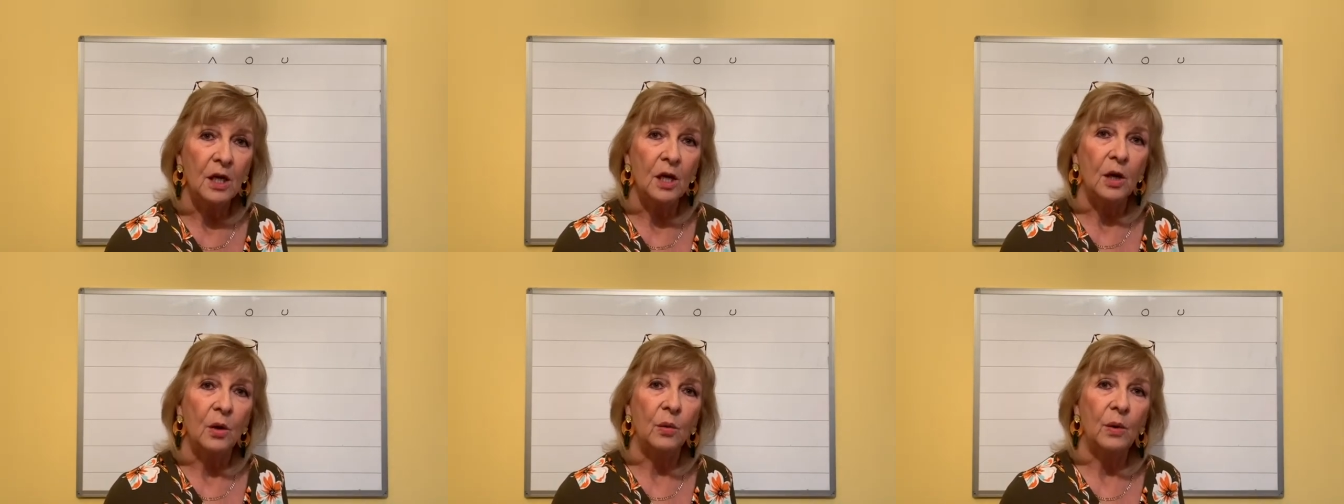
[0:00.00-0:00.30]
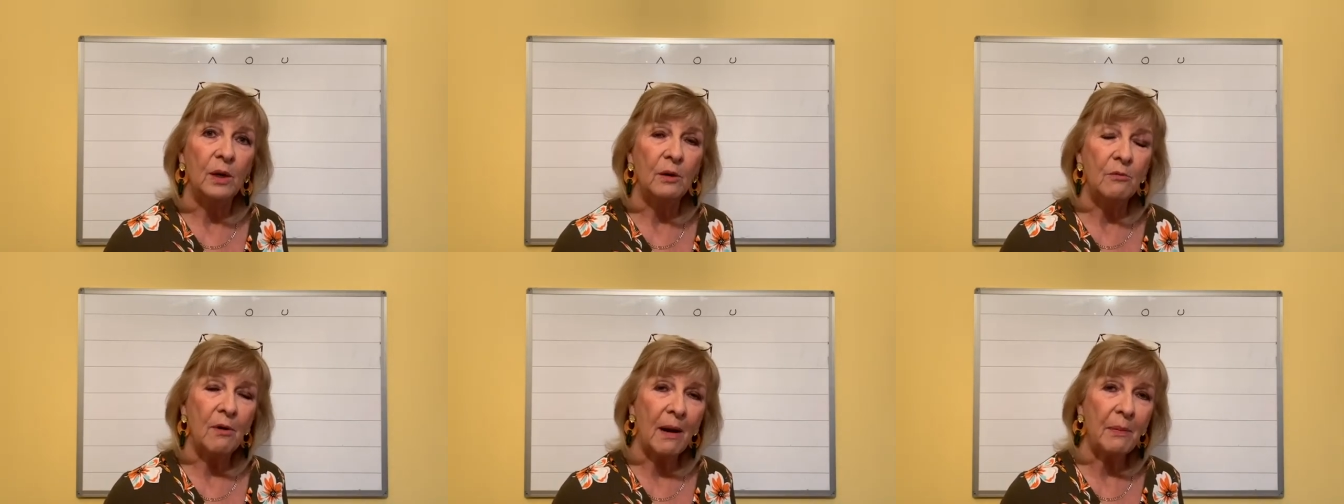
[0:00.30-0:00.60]
We
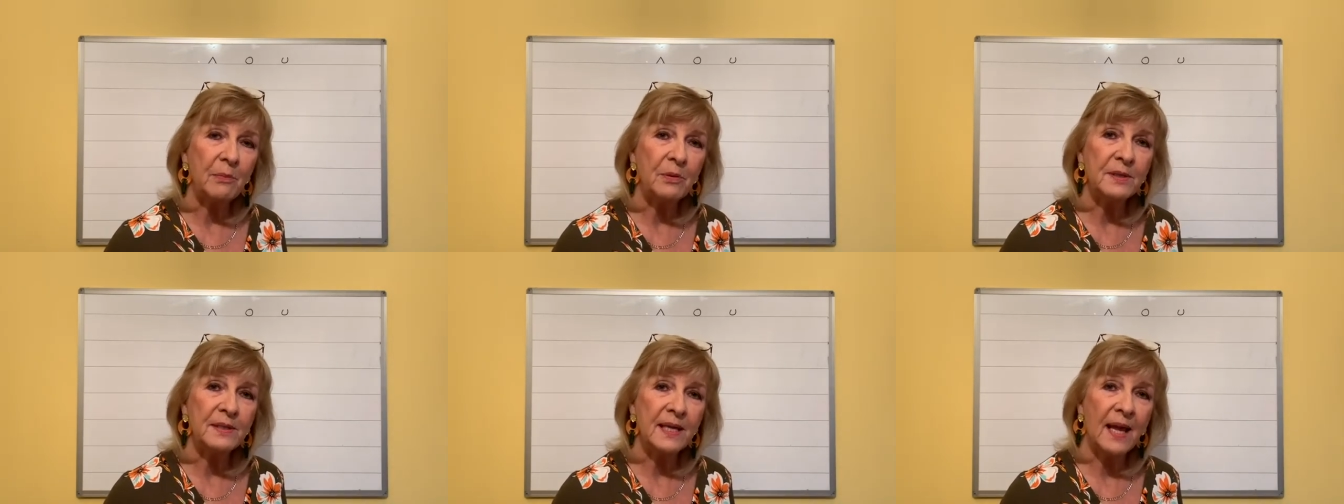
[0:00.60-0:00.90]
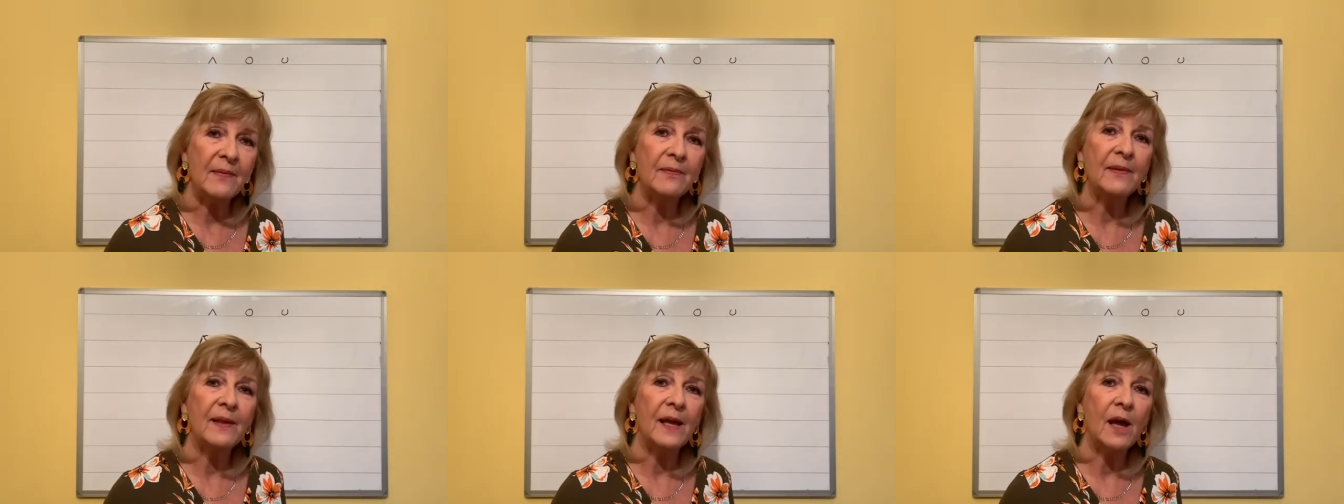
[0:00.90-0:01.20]

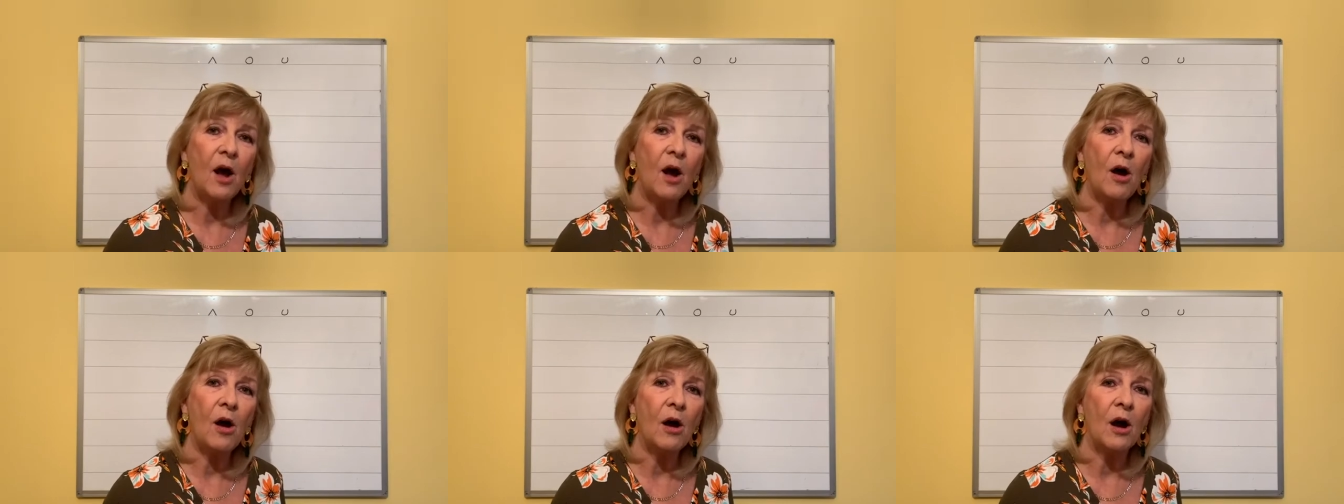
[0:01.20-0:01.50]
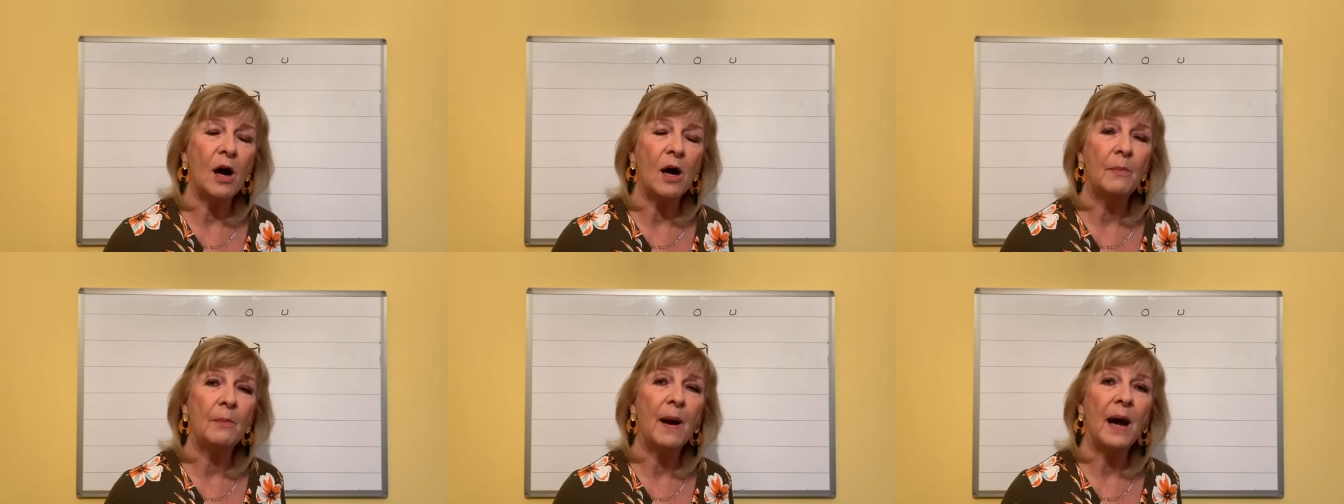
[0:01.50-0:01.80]
represent the
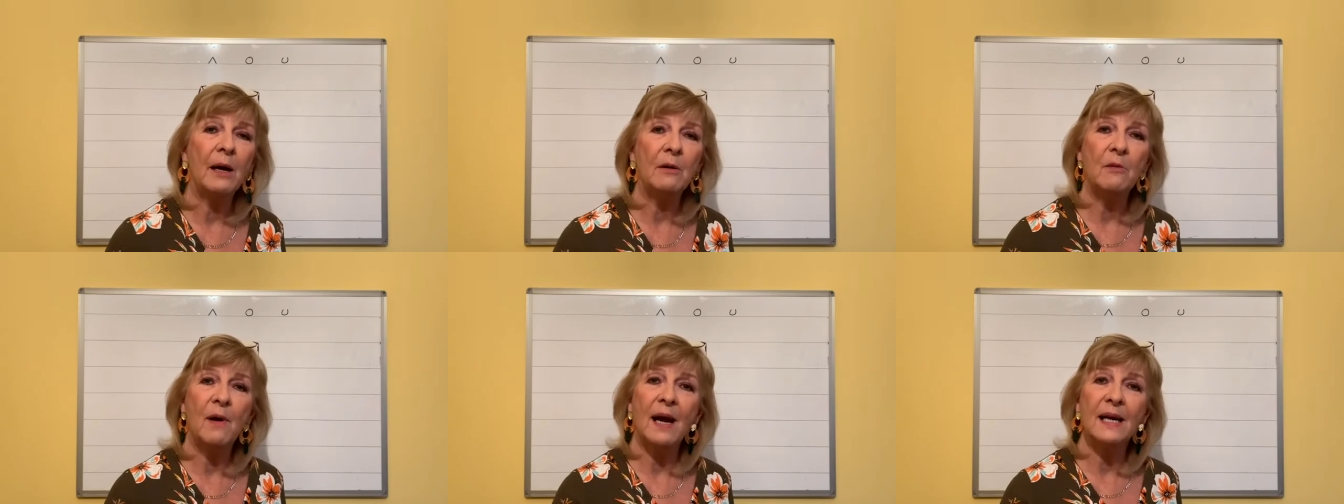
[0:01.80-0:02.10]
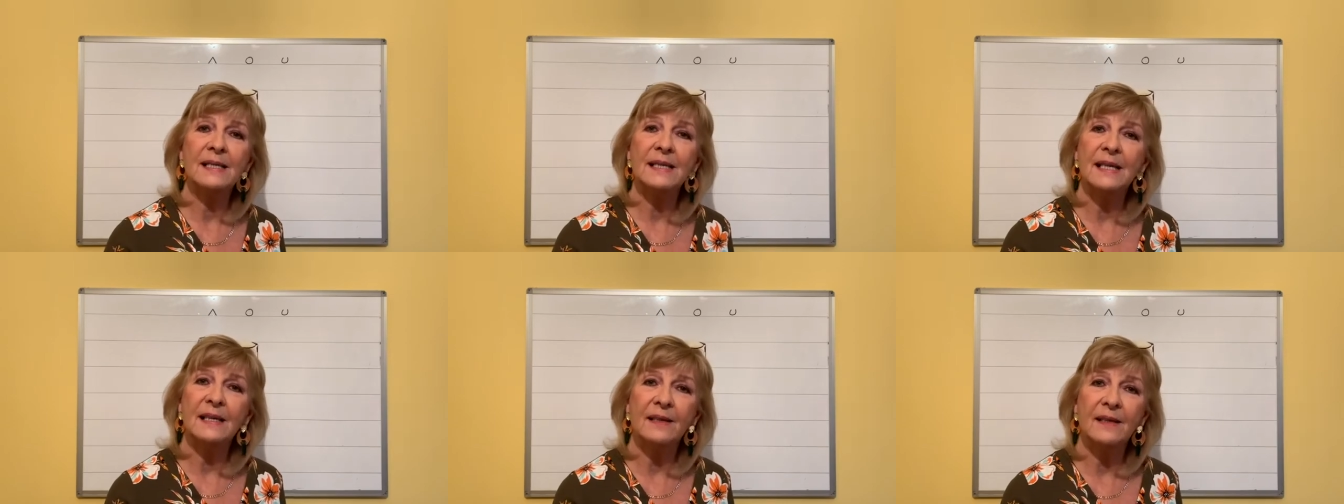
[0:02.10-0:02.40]
R by
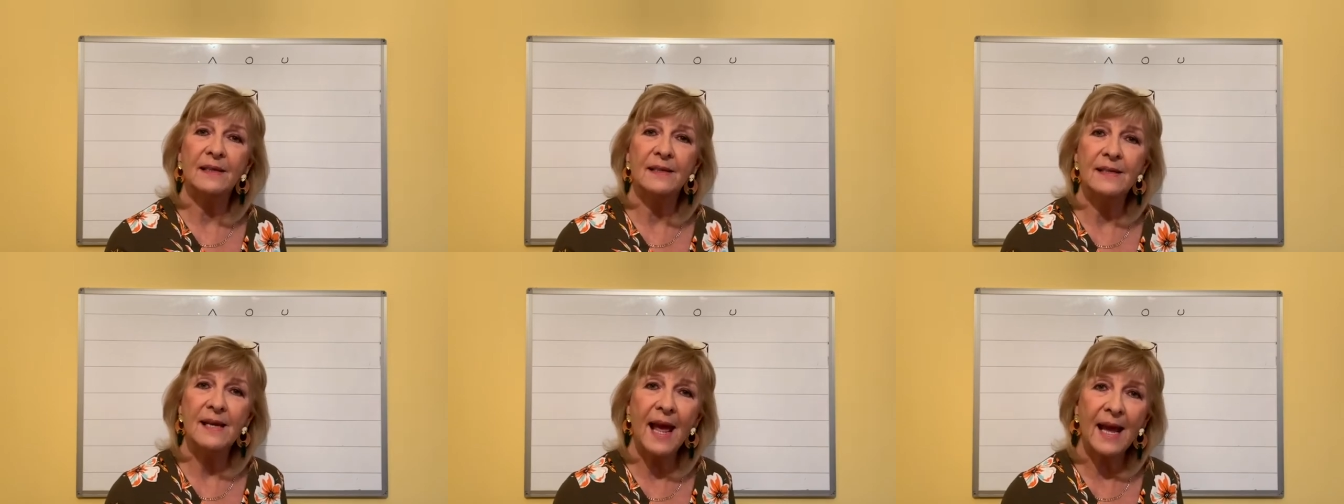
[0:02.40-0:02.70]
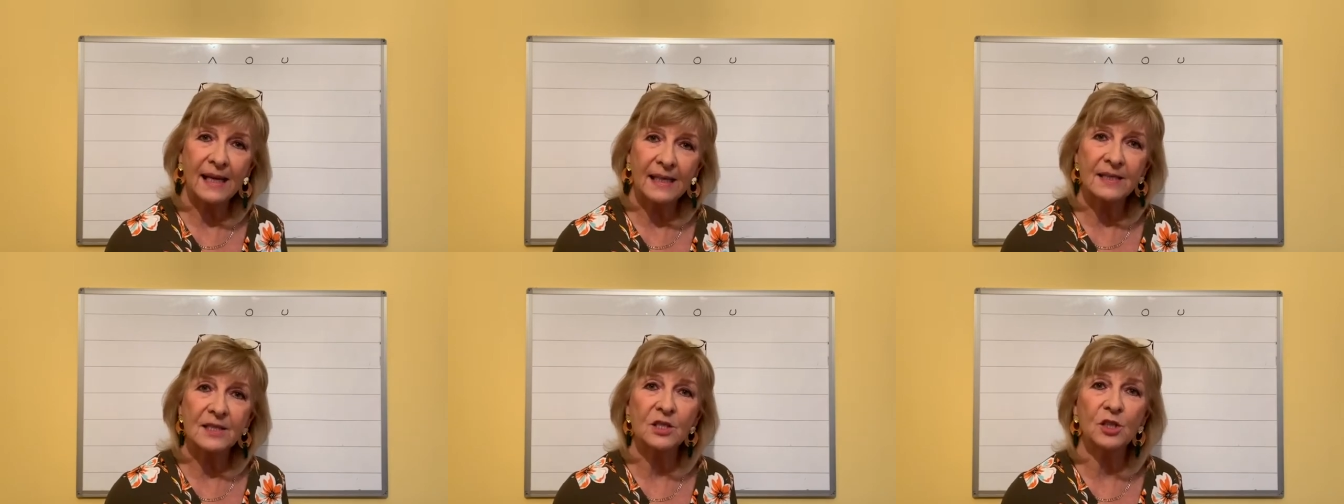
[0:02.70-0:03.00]
writing the
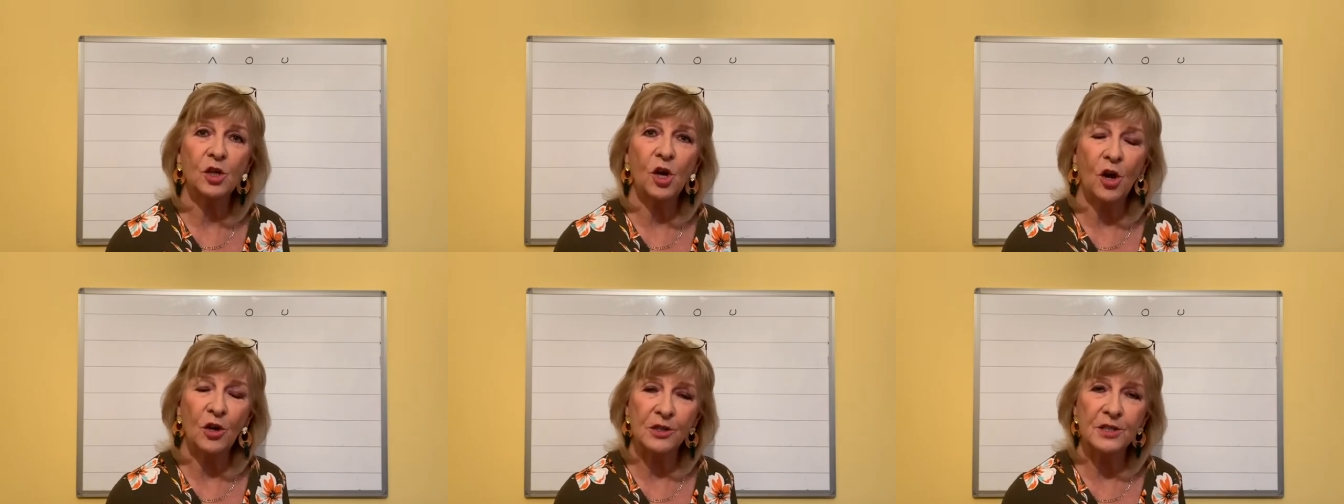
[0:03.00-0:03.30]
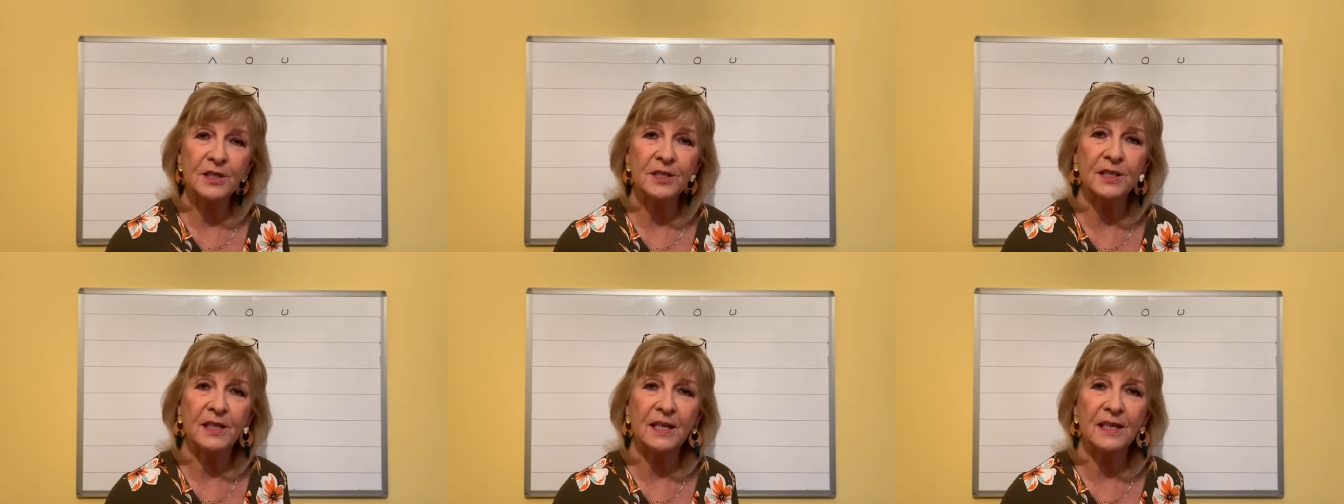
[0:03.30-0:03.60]
next
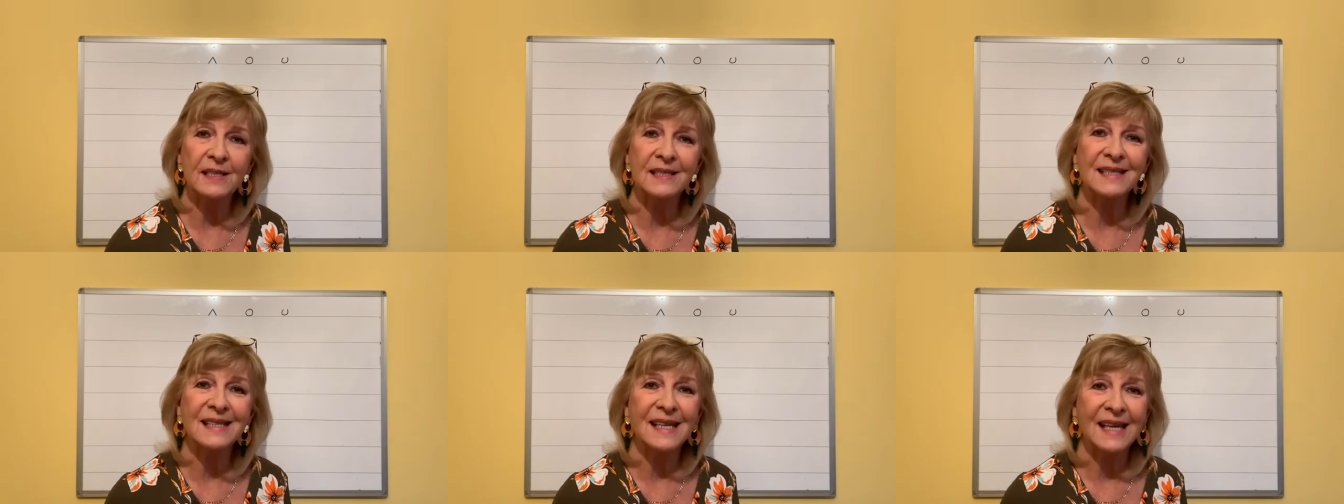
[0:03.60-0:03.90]
consonant